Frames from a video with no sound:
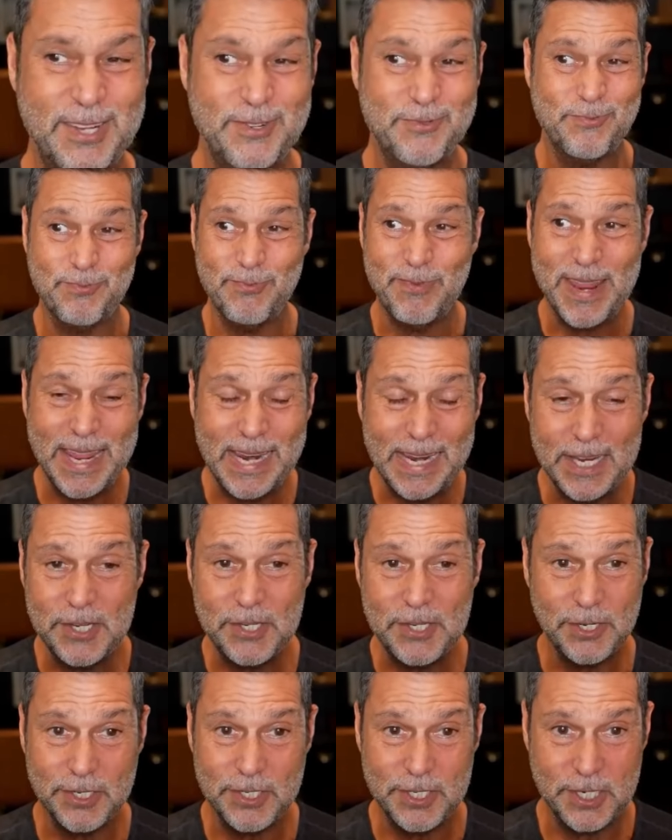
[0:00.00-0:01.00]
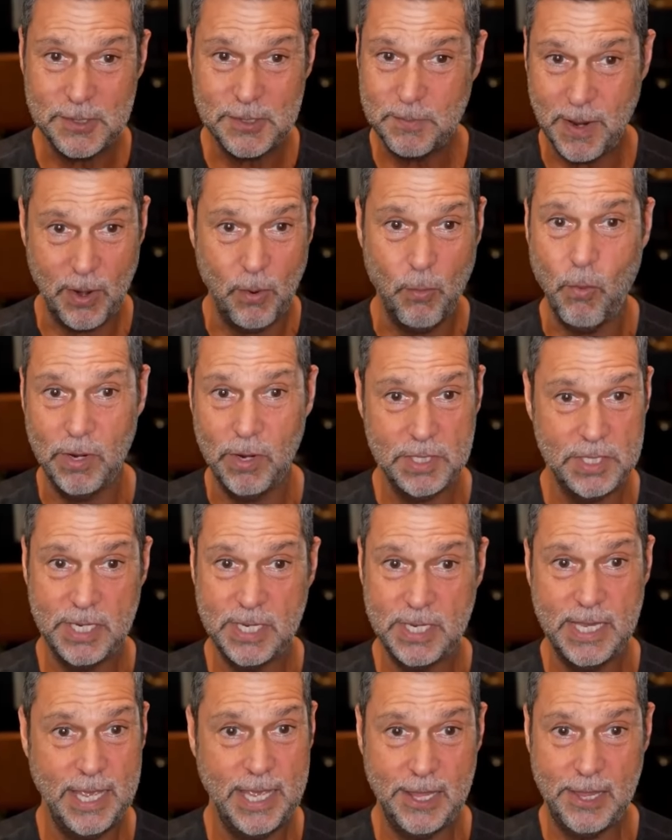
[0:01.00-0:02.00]
That really should just be a once
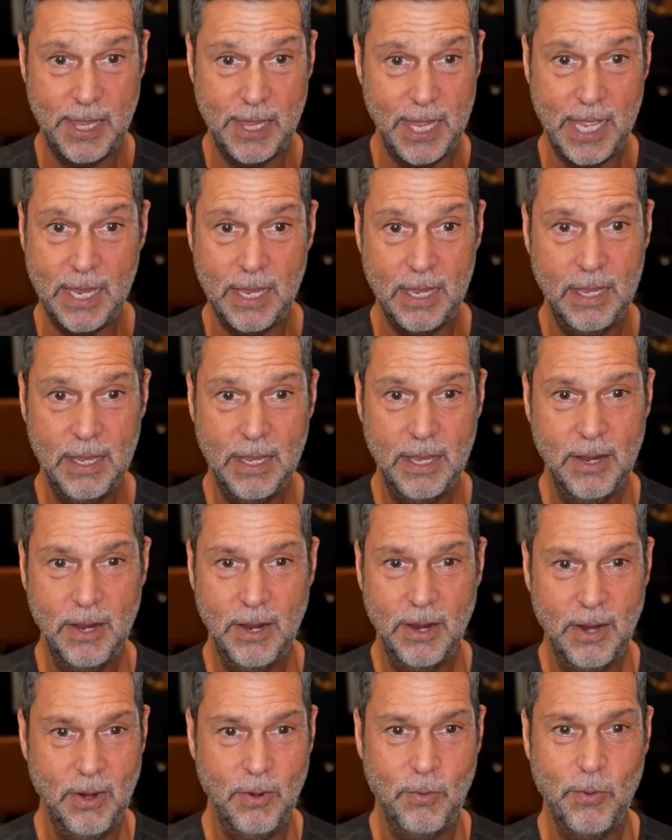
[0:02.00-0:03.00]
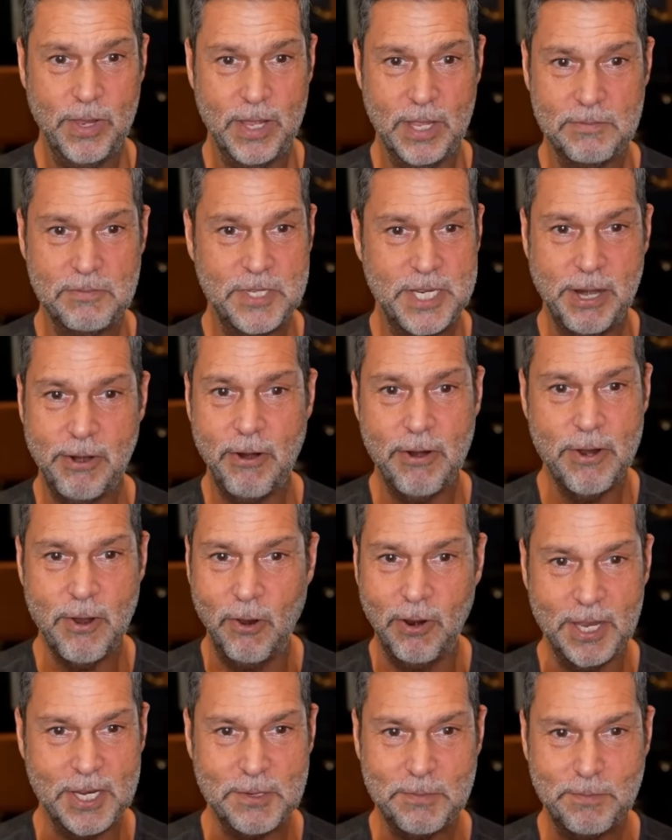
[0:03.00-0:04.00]
a year thing with a zero
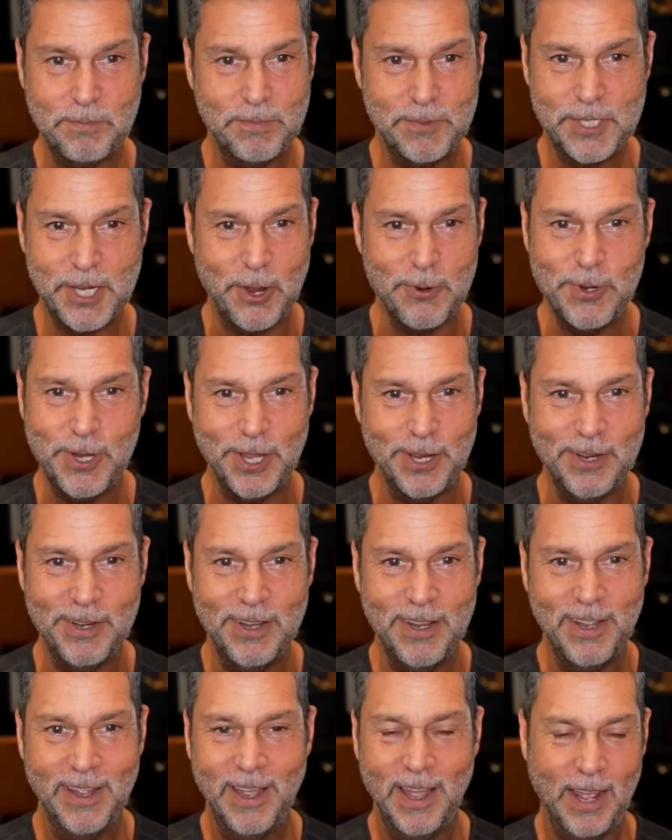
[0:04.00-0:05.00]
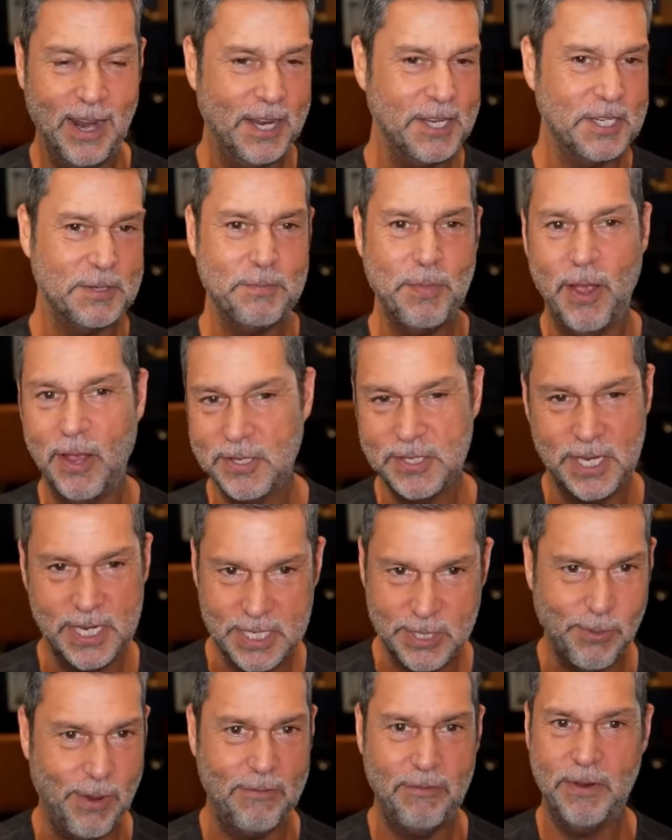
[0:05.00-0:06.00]
knowledge token and I just pass it
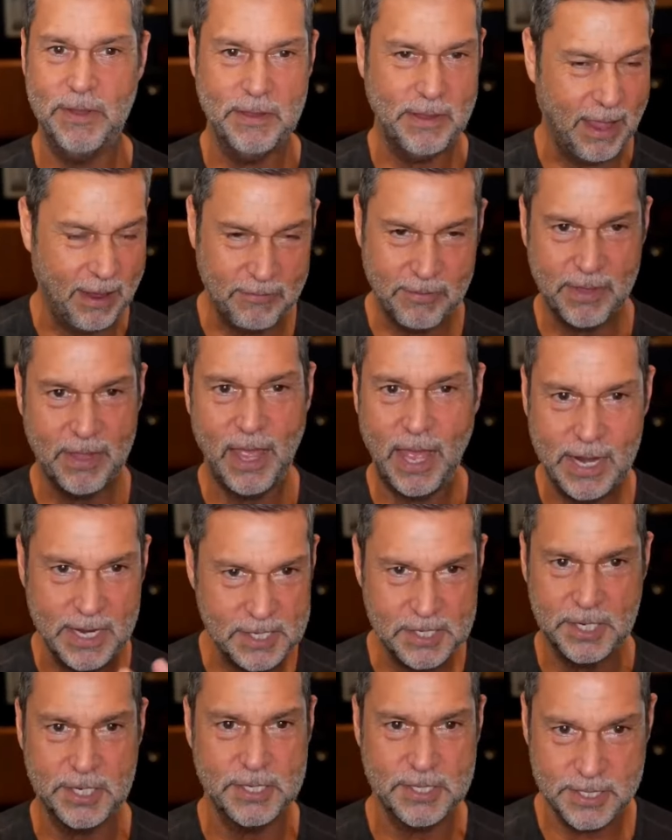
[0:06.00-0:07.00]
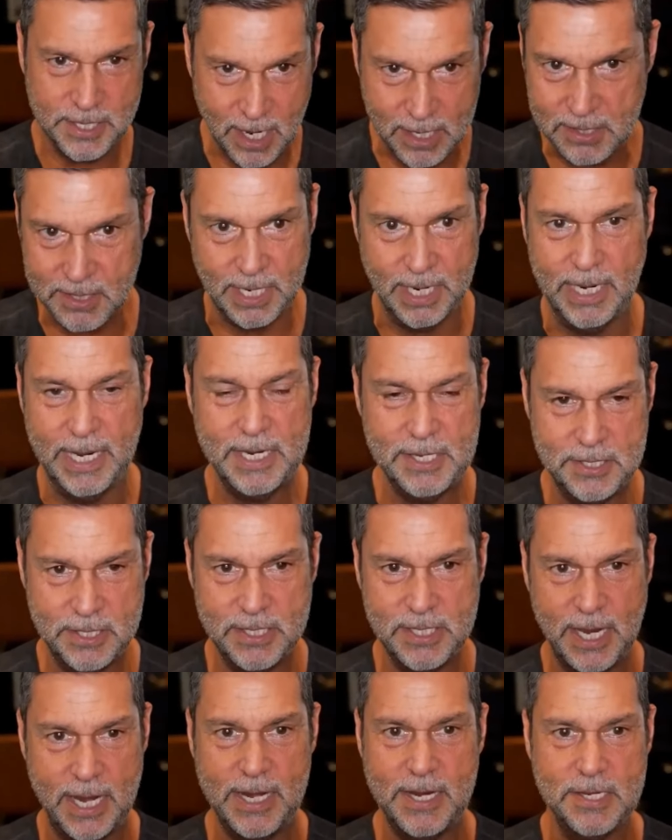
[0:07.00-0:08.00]
to every every and it just does it
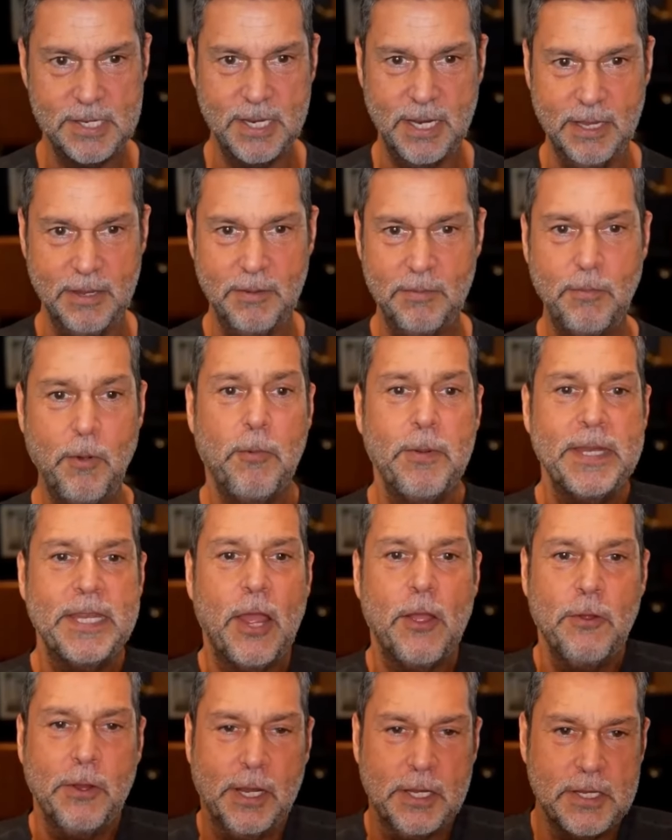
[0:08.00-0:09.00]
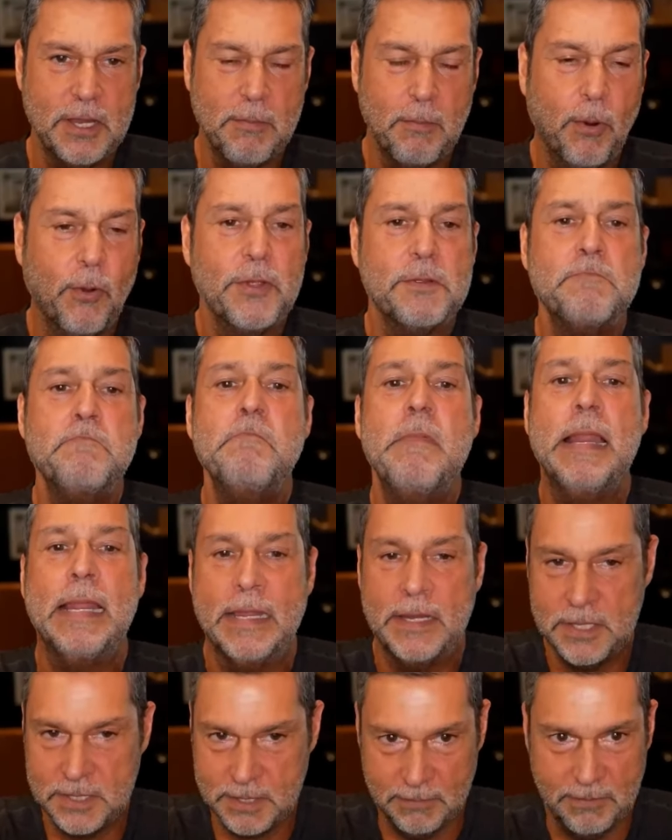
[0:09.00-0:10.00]
instantaneously. Well, we don't because it employs
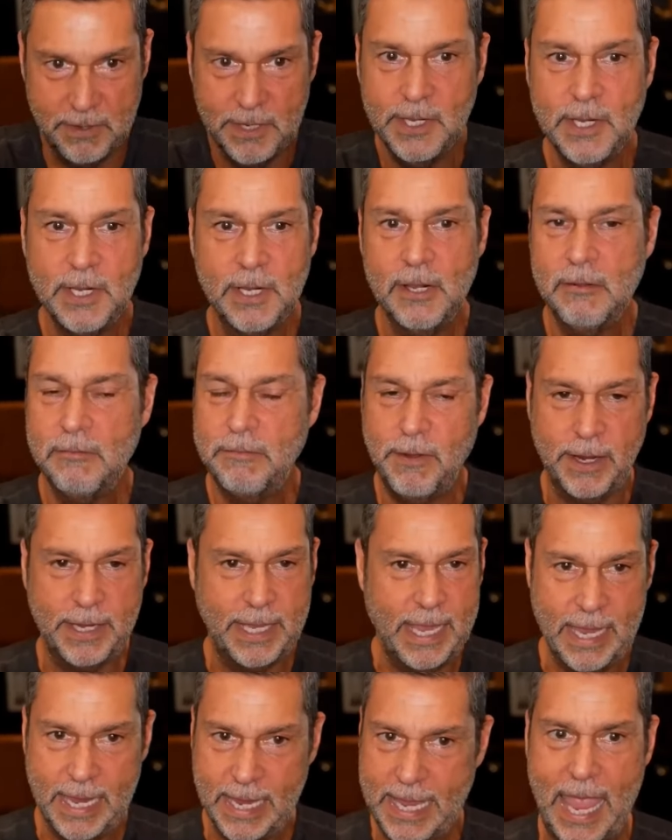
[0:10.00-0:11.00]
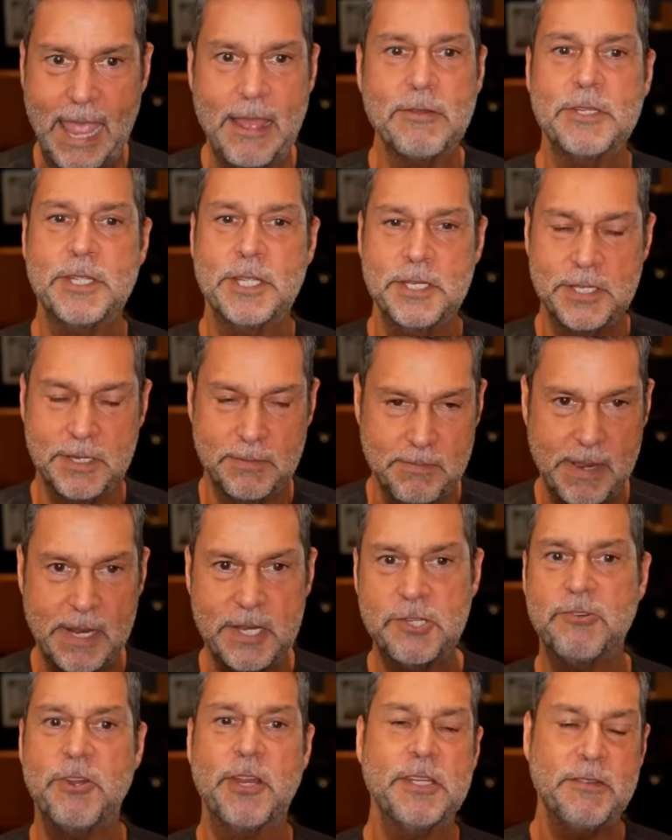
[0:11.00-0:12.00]
millions of accountants,
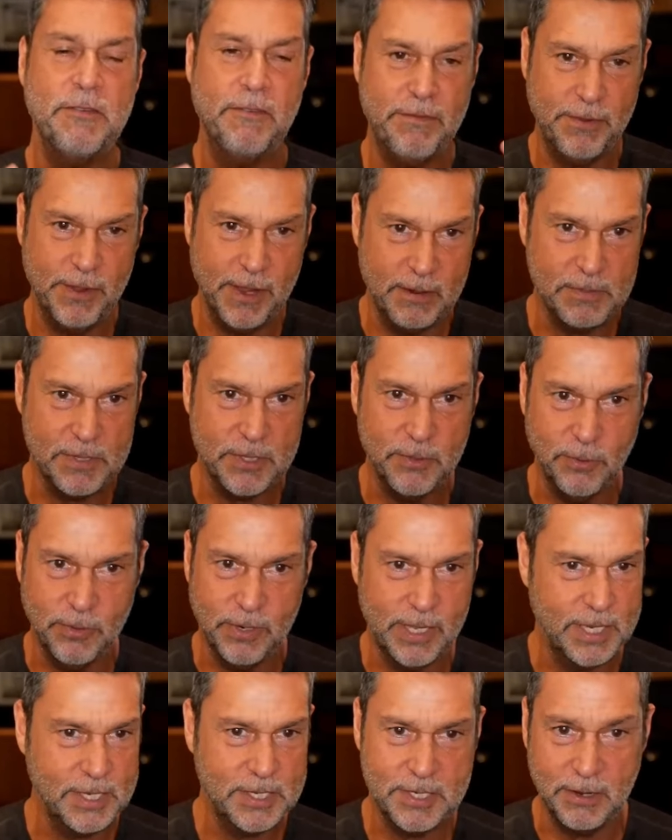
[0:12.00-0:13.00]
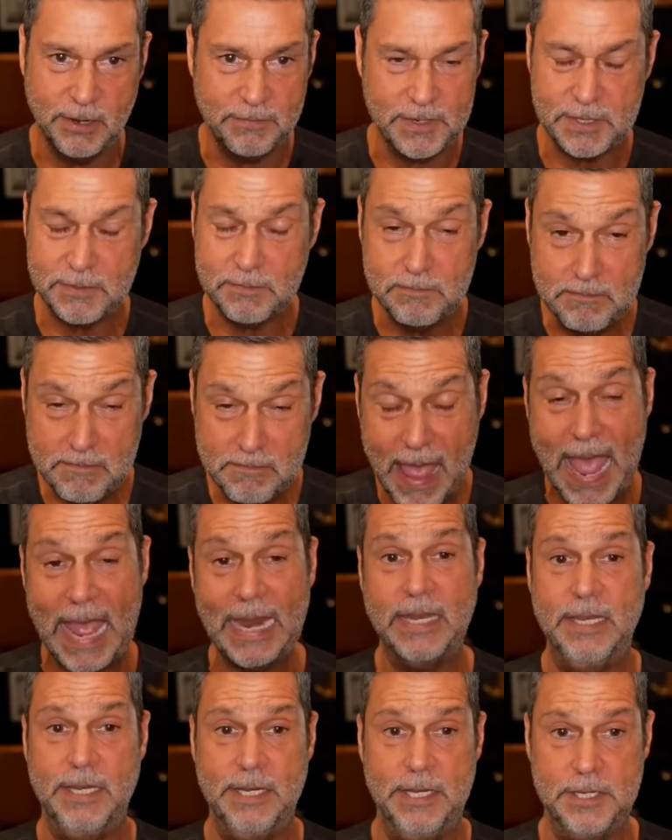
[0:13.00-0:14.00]
administrative firms and all of this stuff. It's
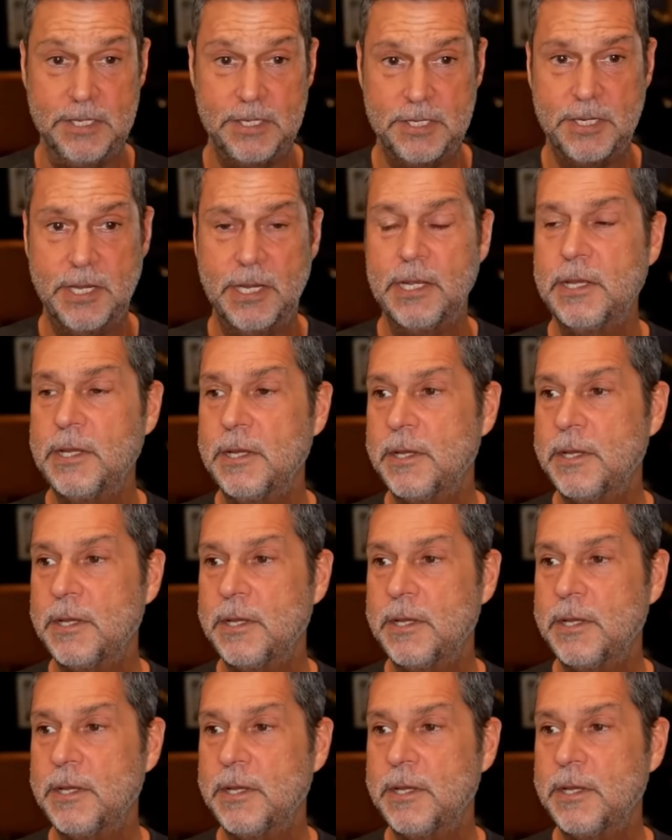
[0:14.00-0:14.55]
madness.